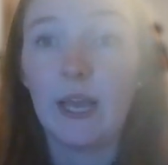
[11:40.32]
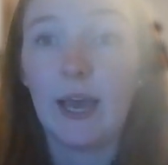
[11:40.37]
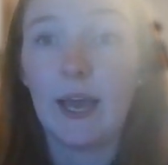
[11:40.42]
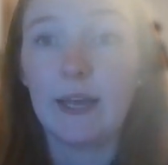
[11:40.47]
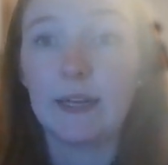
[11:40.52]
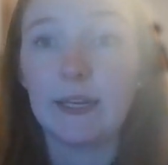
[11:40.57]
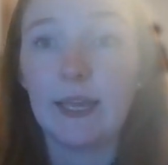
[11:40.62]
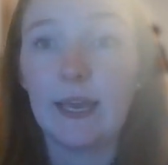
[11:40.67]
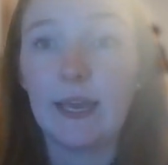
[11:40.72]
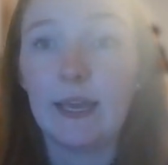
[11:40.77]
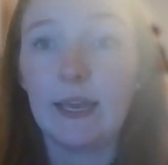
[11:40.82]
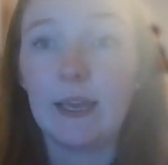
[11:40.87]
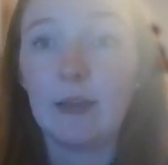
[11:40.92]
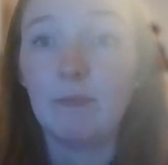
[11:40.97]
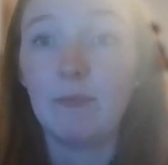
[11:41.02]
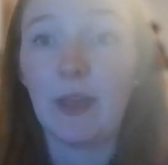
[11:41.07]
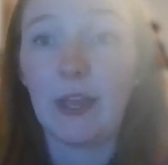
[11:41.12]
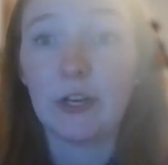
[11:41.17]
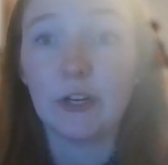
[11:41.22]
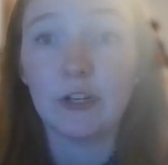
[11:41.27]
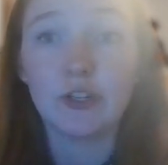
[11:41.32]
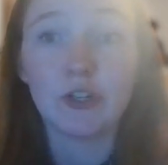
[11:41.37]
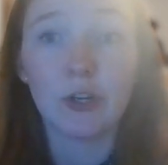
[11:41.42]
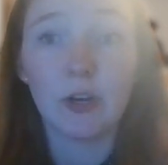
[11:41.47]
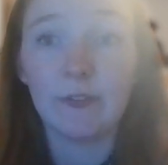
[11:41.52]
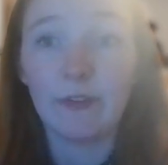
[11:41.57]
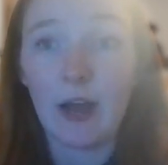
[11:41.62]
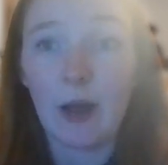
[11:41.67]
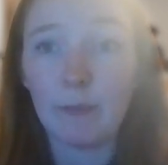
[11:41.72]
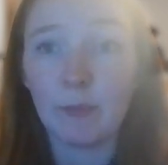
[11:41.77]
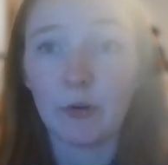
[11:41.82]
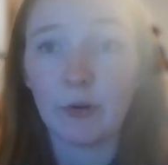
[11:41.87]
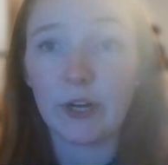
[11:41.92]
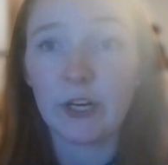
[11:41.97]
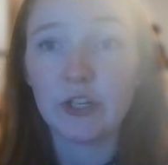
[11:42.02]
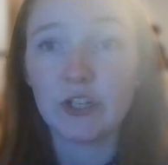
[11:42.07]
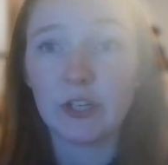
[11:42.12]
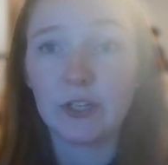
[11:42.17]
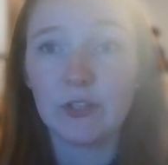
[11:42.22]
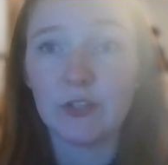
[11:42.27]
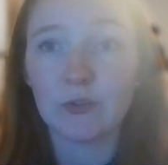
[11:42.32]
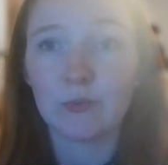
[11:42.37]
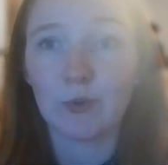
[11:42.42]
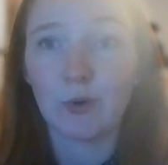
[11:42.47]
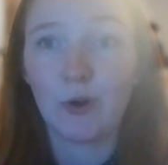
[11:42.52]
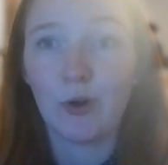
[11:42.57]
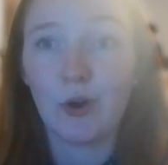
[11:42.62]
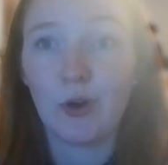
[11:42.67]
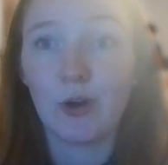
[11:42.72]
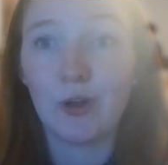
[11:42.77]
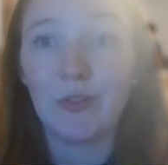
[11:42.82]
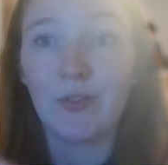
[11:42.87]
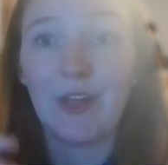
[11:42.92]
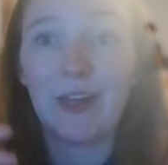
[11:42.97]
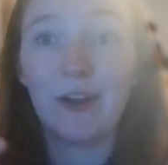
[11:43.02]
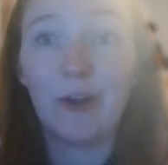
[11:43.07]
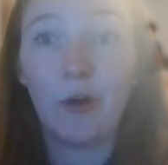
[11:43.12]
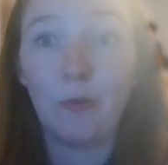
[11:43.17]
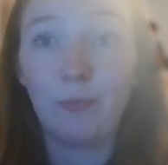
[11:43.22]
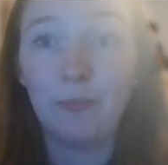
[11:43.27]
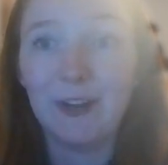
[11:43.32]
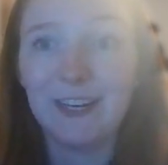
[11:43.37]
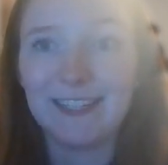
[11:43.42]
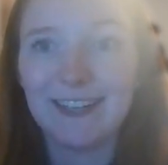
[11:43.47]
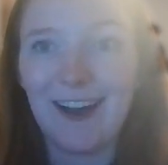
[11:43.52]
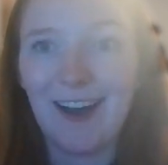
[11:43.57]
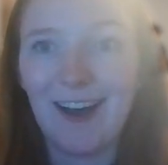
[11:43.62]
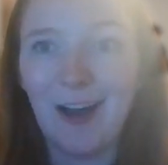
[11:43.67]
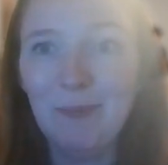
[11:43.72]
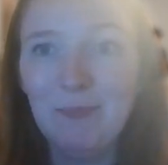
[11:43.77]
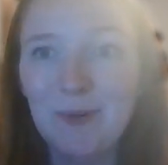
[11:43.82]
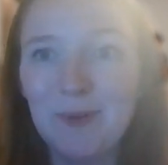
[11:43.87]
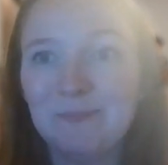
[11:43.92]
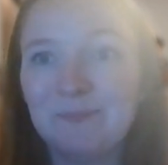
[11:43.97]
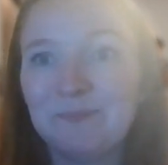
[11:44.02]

had a manager of operations role that opened up.